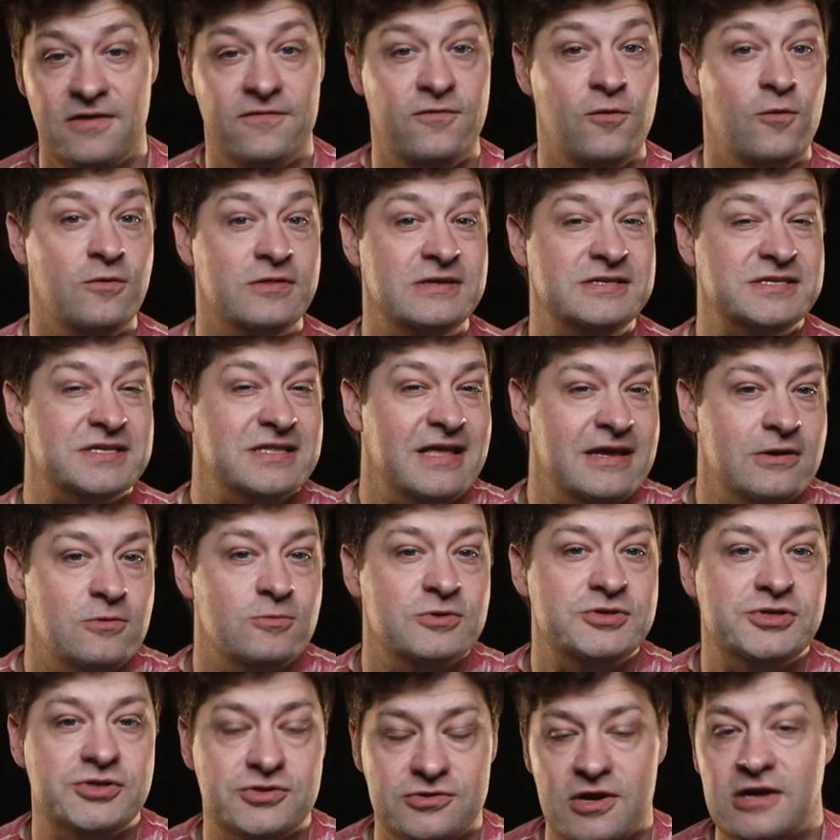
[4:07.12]
Therefore, this letter
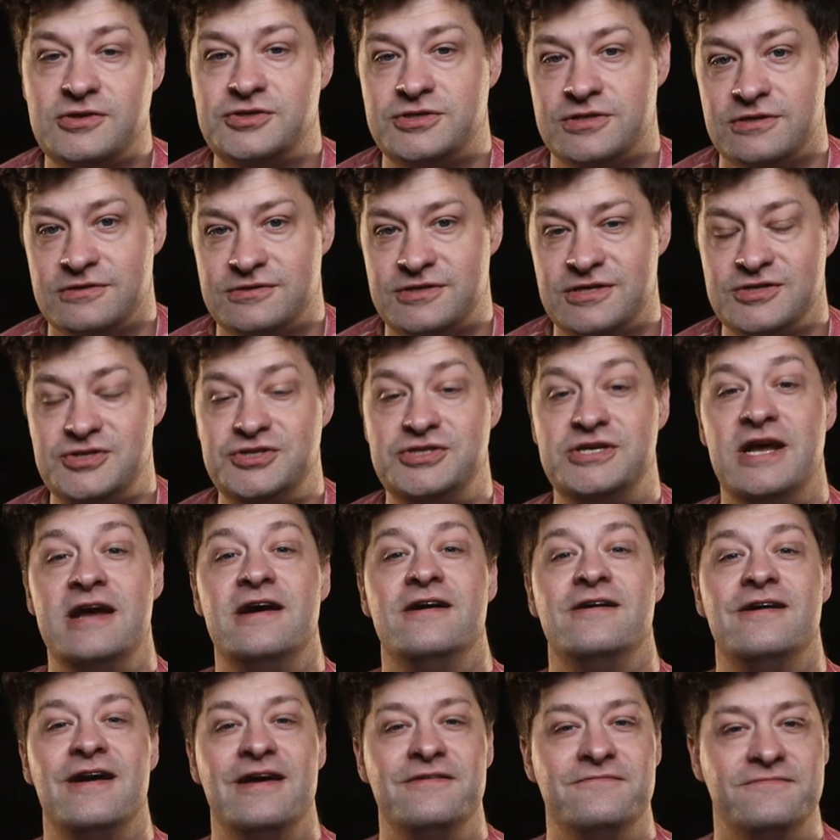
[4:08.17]
was structured to
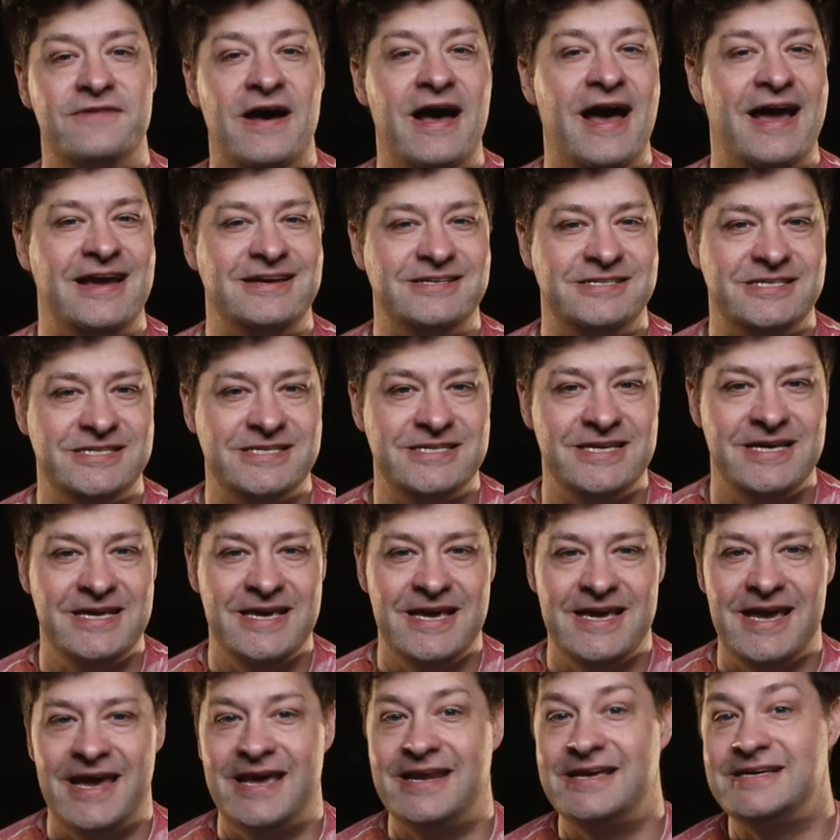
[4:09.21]
share advice
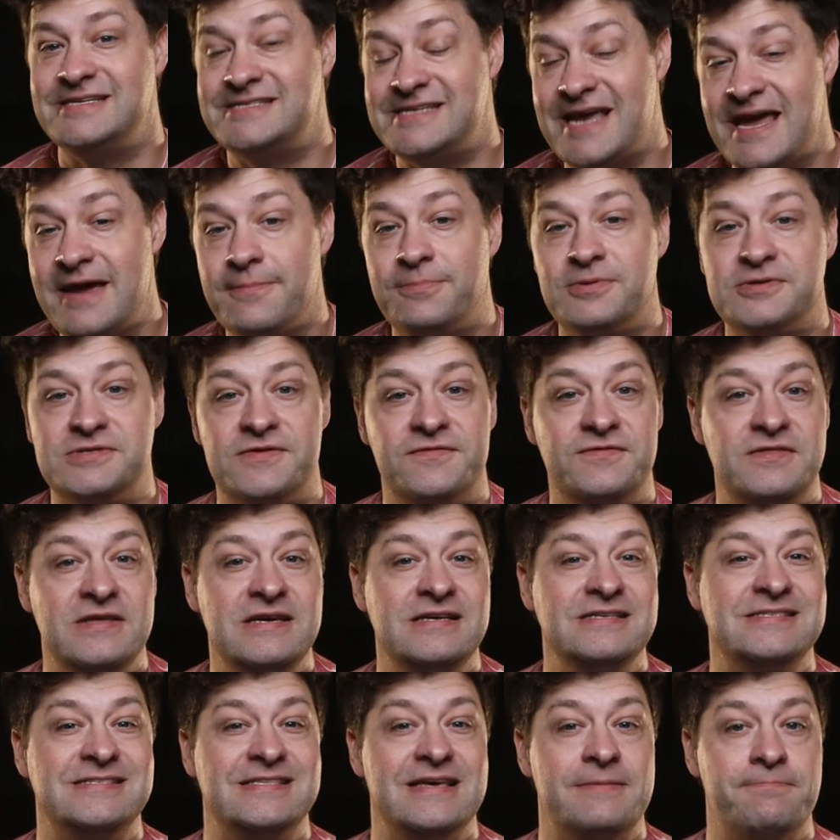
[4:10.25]
and examples of
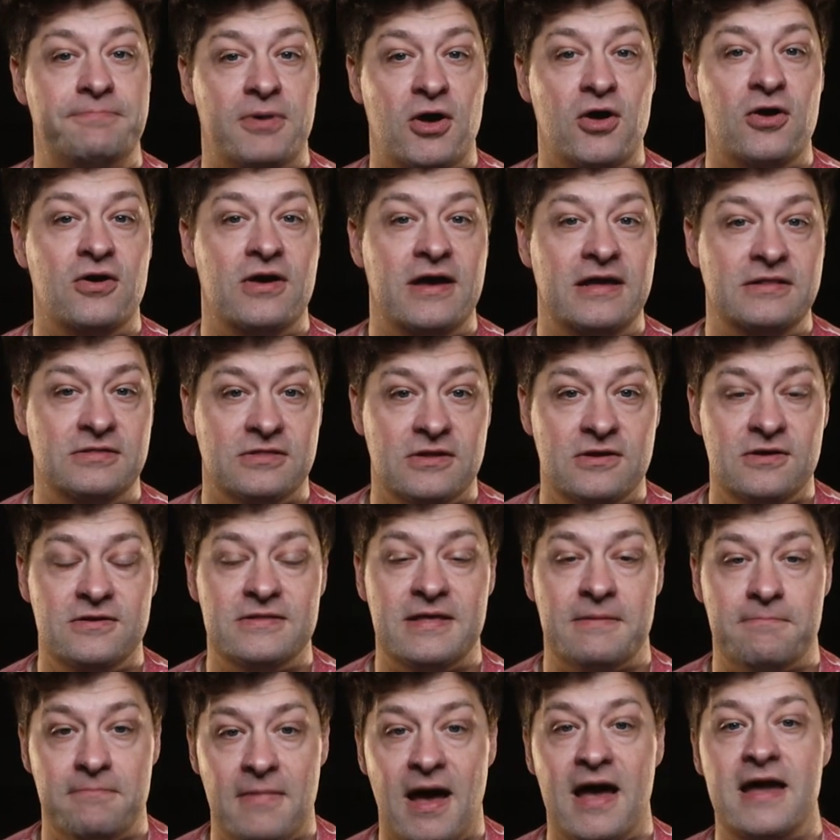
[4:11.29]
things that Paul had
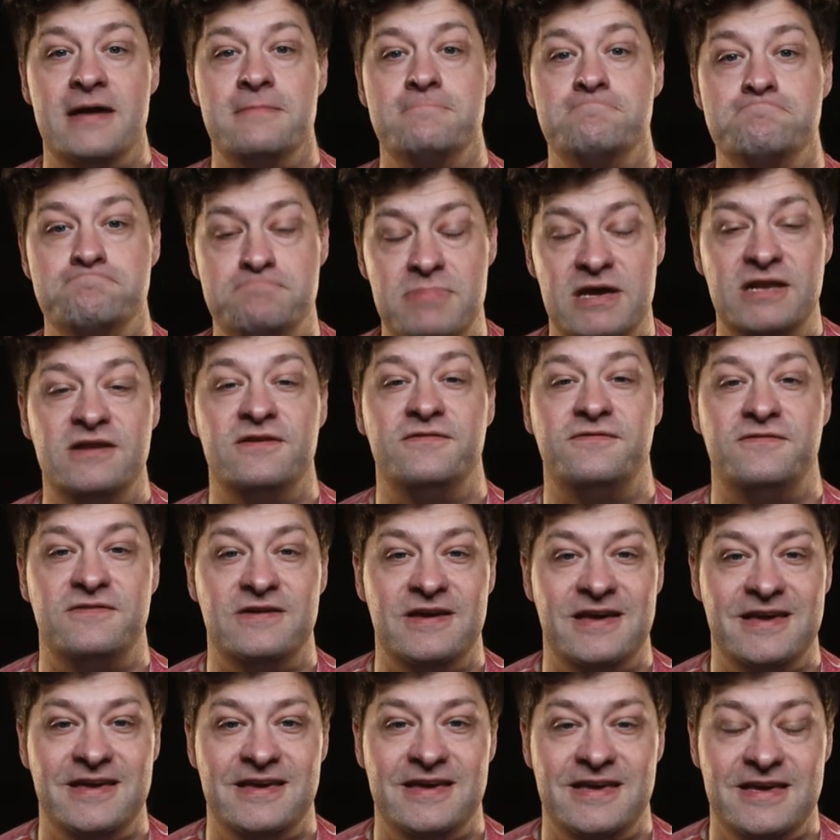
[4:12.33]
learned that might
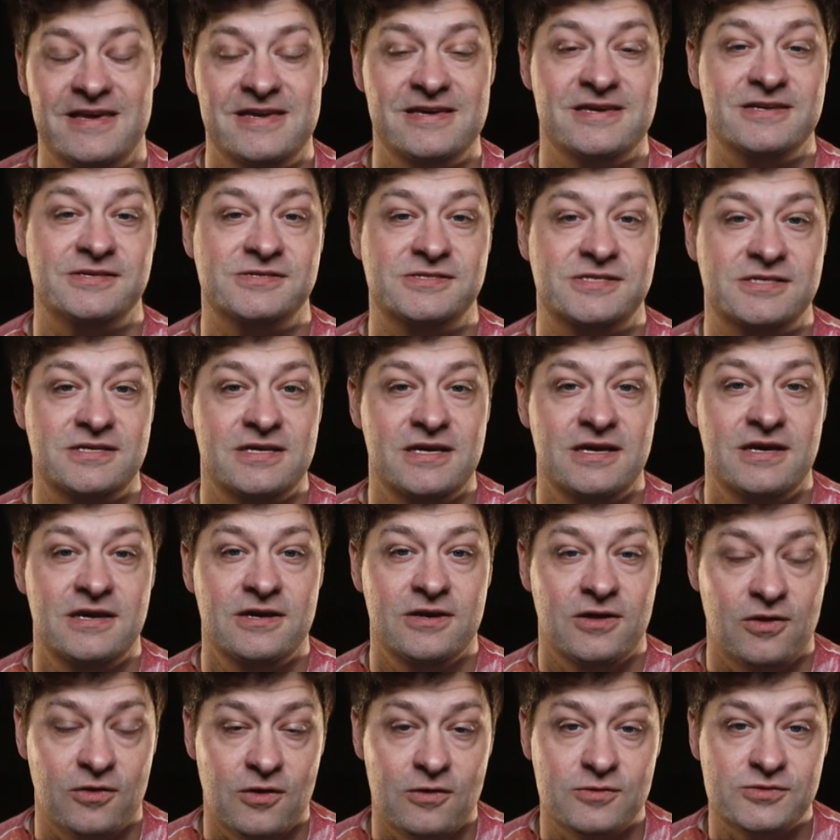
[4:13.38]
benefit his
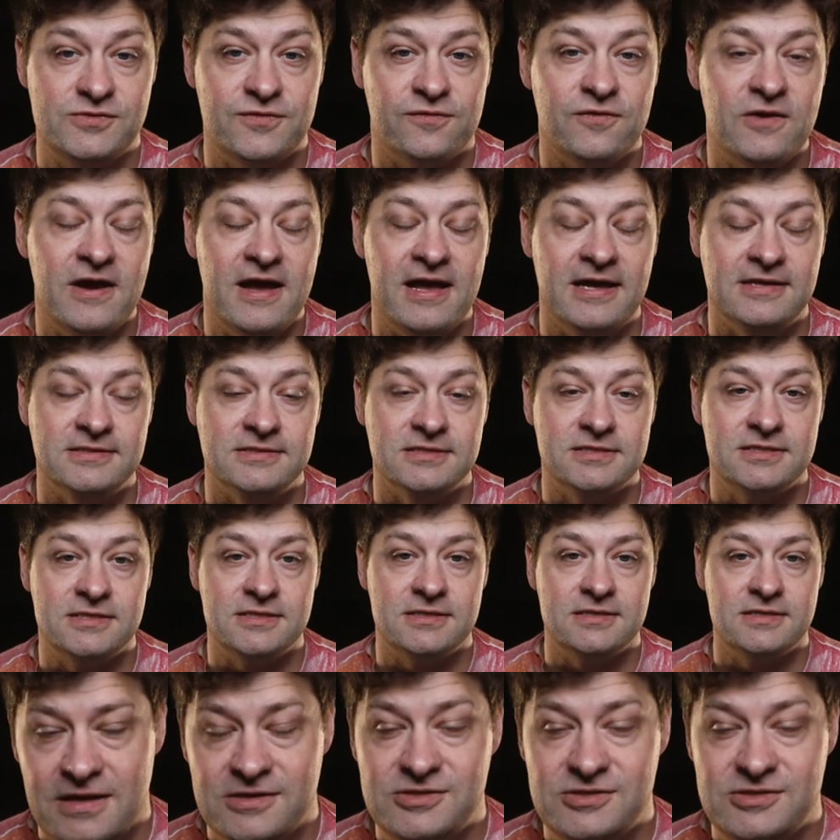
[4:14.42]
close friends.